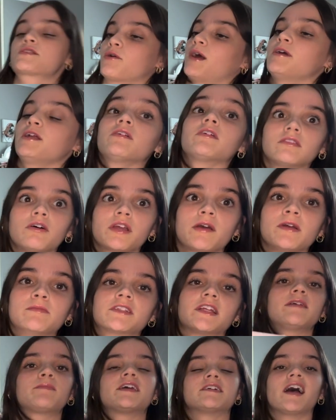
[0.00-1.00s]
So I made a lucky
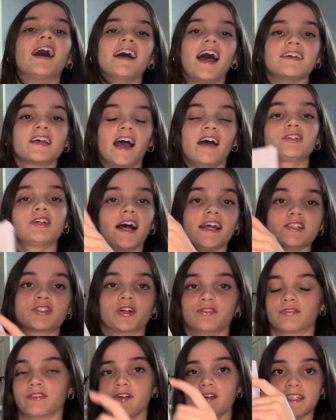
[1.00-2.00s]
mistake because after I
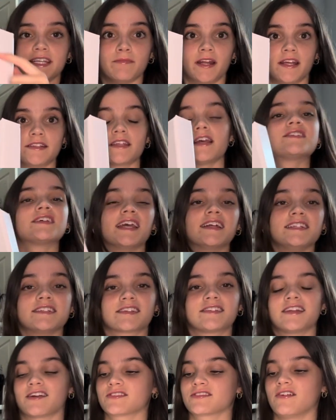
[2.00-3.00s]
struggled for 15 minutes to get these
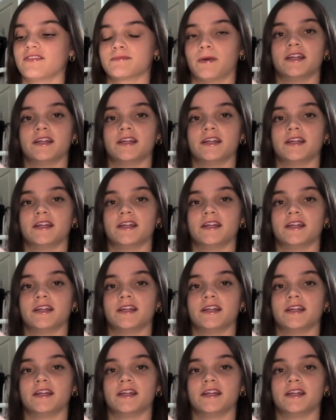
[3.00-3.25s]
stickers off this